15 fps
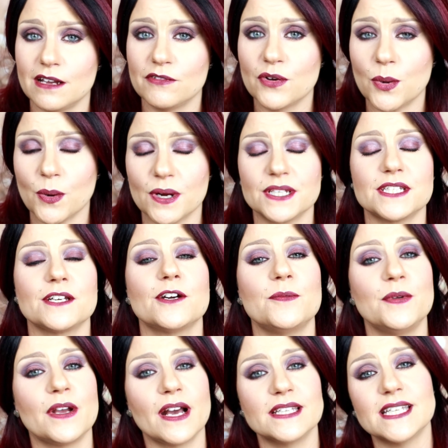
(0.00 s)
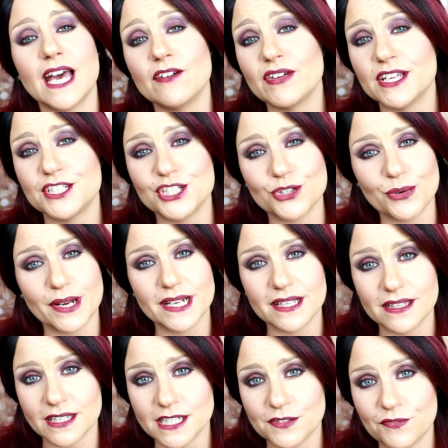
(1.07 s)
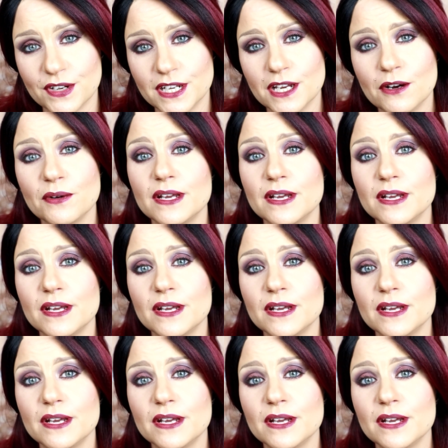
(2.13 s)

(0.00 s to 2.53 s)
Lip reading: Of course, I hope you guys have enjoyed this video.